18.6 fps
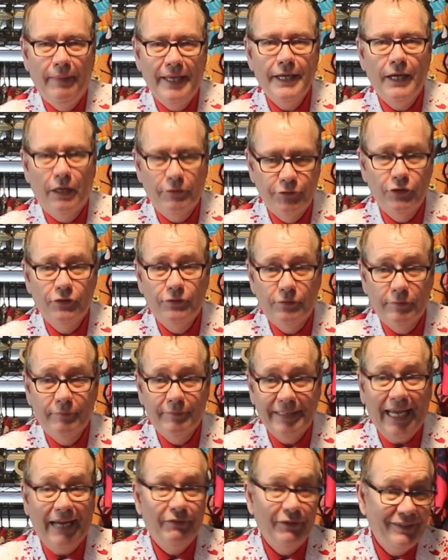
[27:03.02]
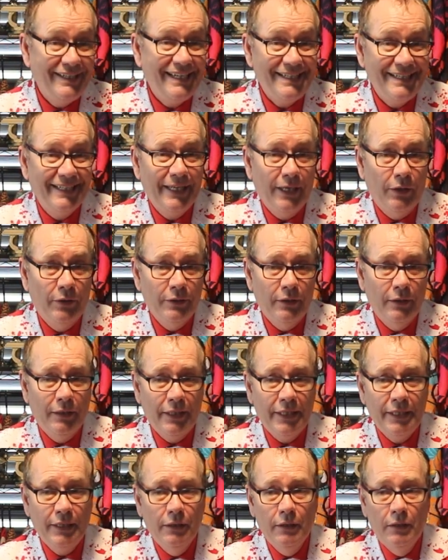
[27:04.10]
they are just guaranteed to get on
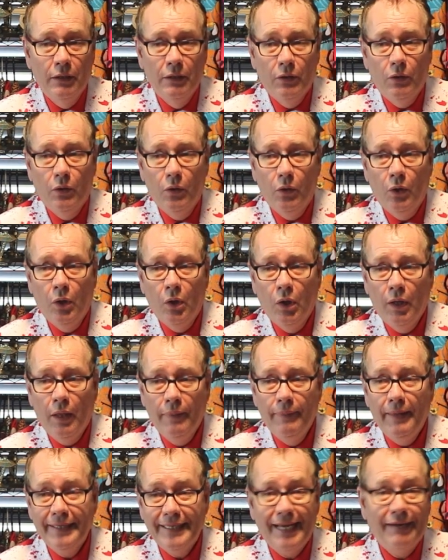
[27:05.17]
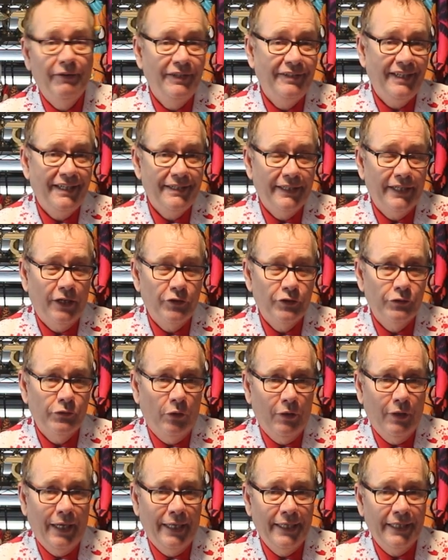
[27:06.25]
early, or they're guaranteed to get a
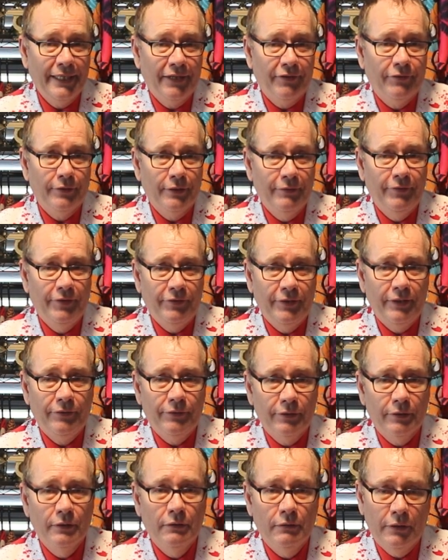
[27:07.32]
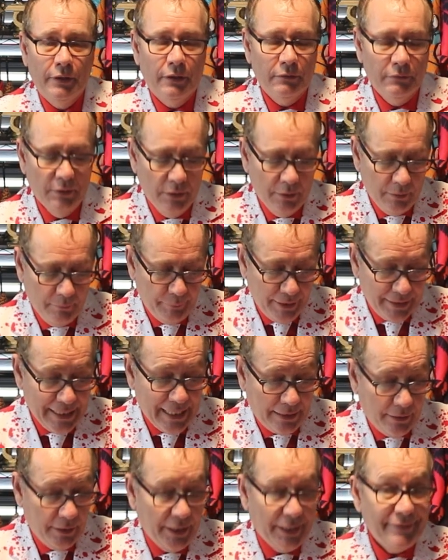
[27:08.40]
short line that gets services. You know, but
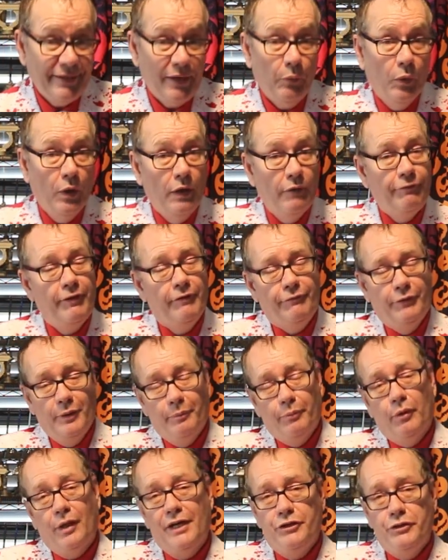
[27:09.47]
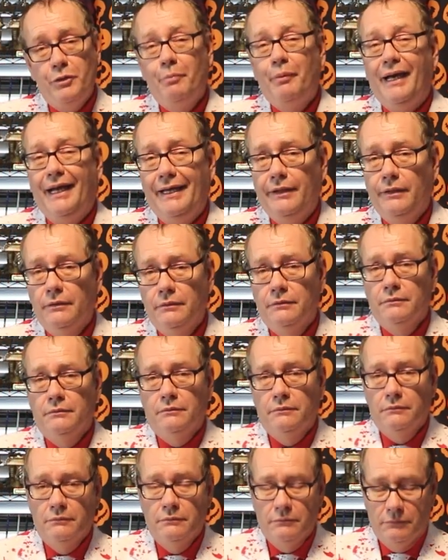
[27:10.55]
again, is it worth it for the price you pay?
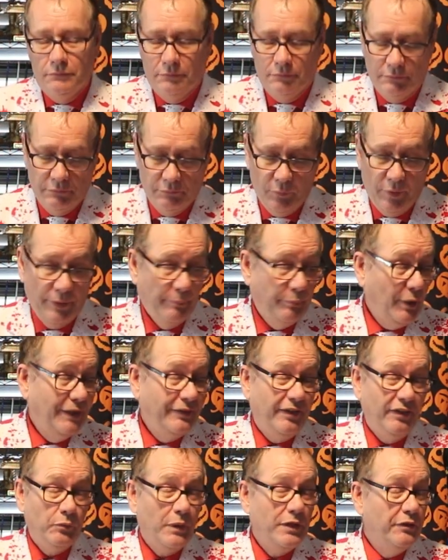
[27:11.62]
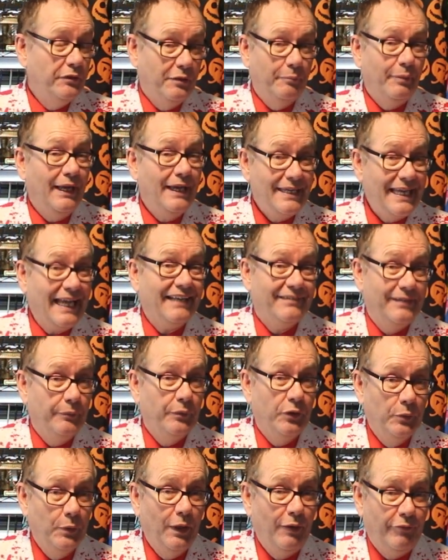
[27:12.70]
When the prices we used to pay, yes, it
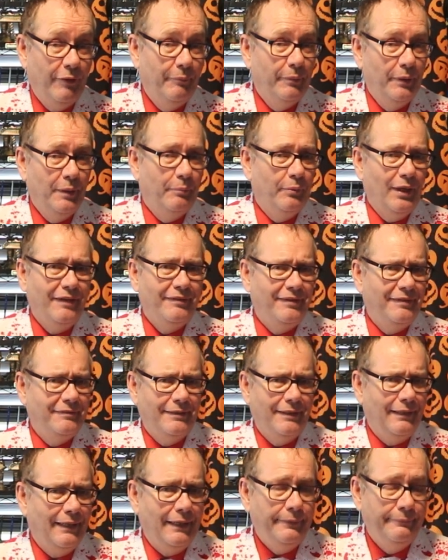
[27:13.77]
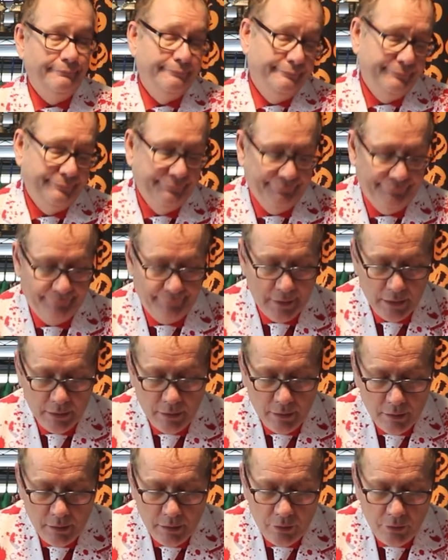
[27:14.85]
was worth it. But the prices today,
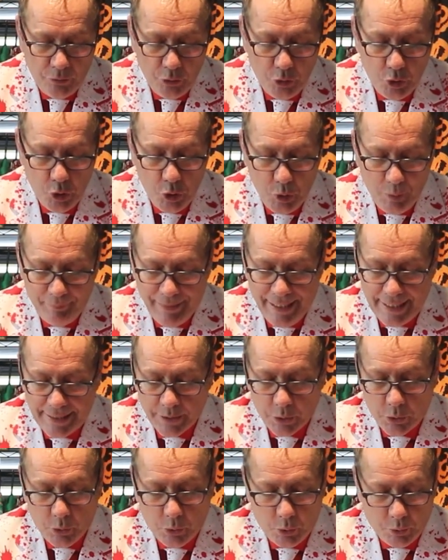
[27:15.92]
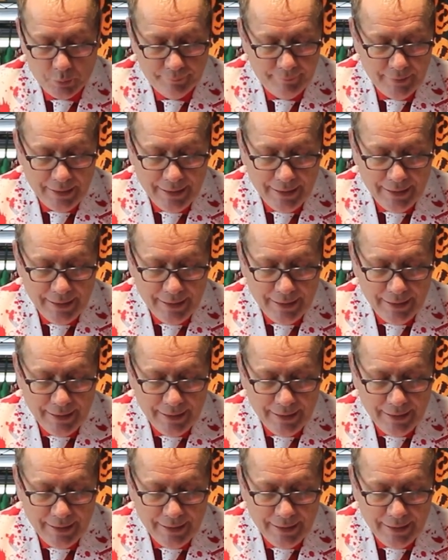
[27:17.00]
you make the call.